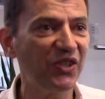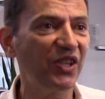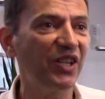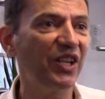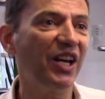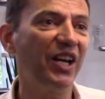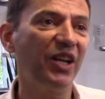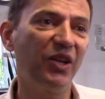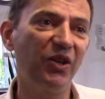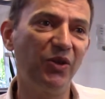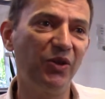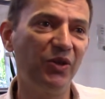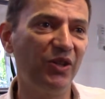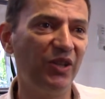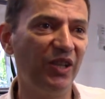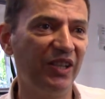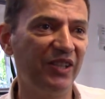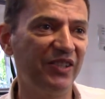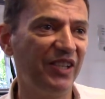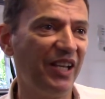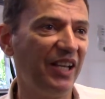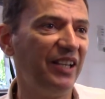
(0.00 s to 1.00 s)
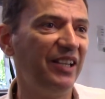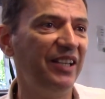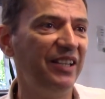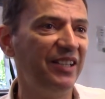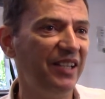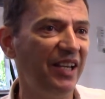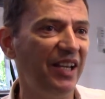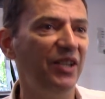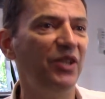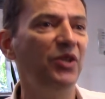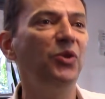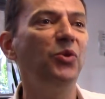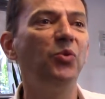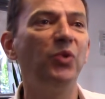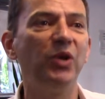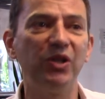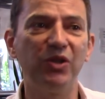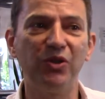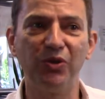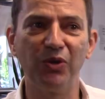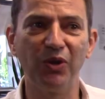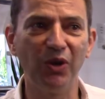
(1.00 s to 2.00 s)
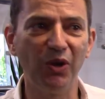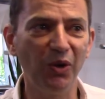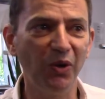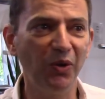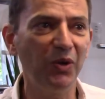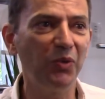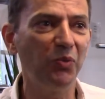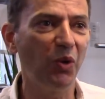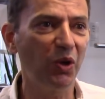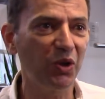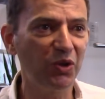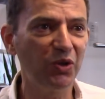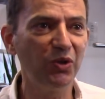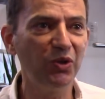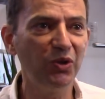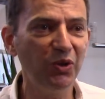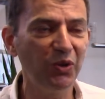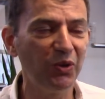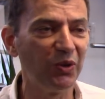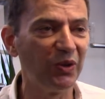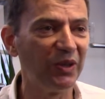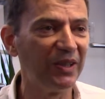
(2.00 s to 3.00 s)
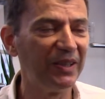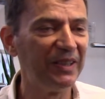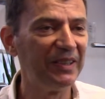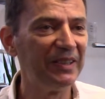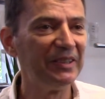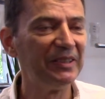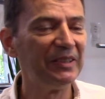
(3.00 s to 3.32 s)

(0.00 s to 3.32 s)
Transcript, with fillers: Then I could exactly tell you where to go and what to do.